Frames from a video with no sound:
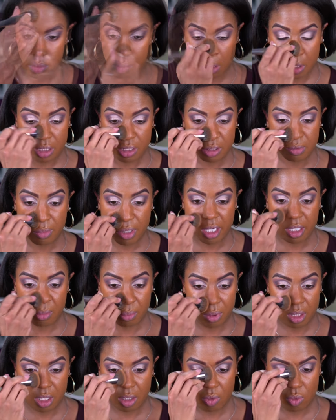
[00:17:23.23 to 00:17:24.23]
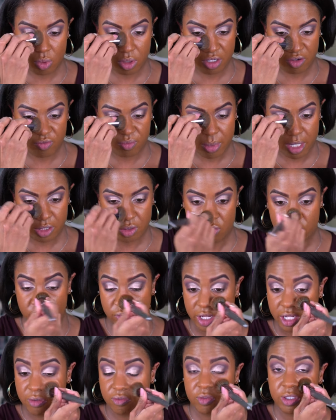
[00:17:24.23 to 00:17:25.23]
This might be one of my new
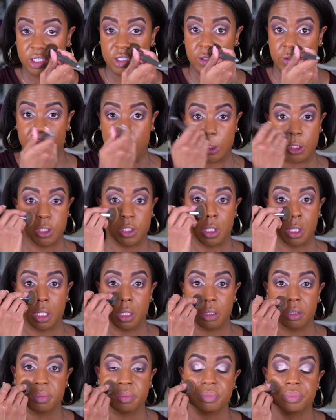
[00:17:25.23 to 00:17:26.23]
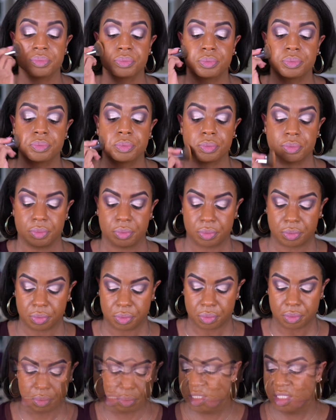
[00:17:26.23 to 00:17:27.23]
favorites for sure.
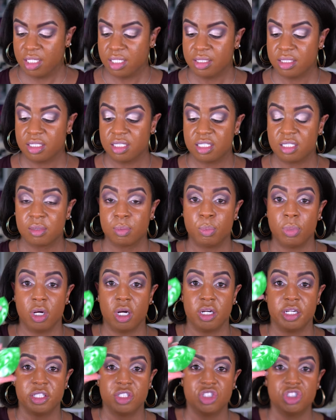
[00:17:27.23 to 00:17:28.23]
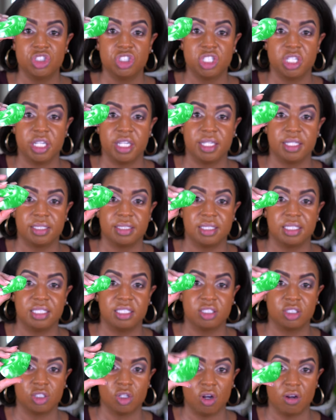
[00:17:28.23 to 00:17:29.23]
This sponge is the
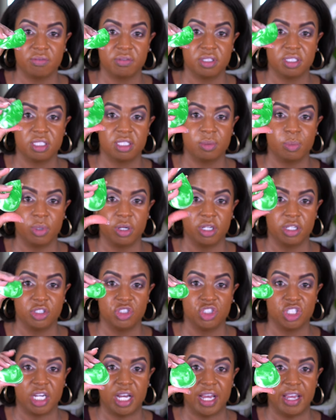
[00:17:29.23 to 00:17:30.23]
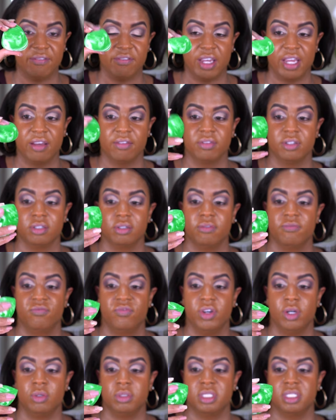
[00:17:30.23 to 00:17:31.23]
softest sponge I have ever
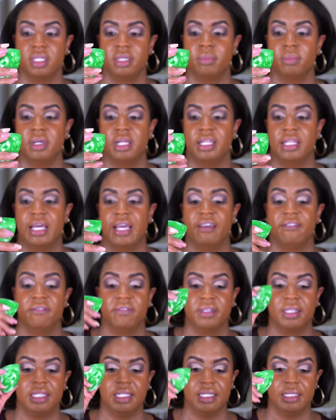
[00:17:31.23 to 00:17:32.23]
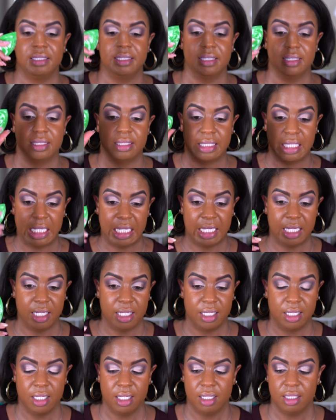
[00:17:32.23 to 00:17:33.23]
felt in my life. This is
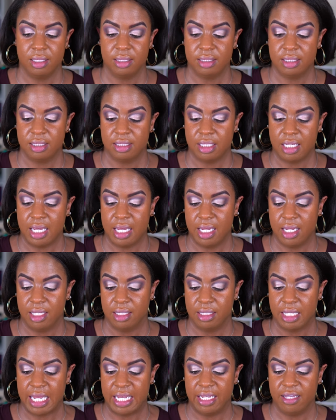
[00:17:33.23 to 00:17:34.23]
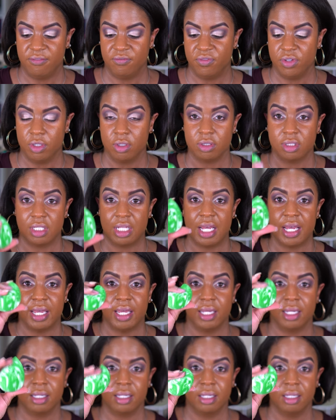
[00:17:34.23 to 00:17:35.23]
insane. Like, it feels
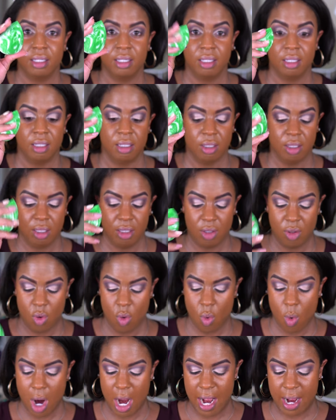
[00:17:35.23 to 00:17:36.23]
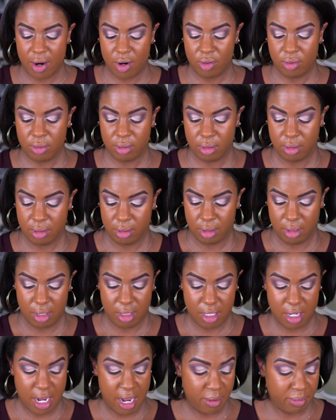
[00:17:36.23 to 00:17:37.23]
like, wow.
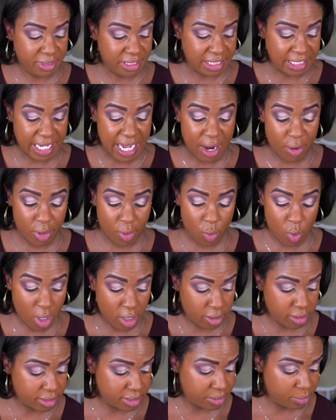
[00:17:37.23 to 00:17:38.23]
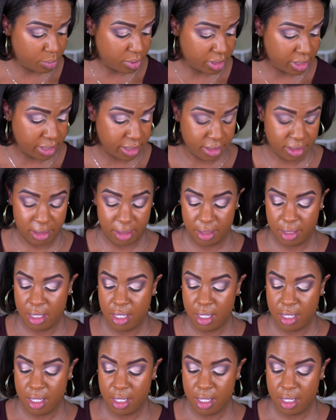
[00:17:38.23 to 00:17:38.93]
I'm gonna see how it works, but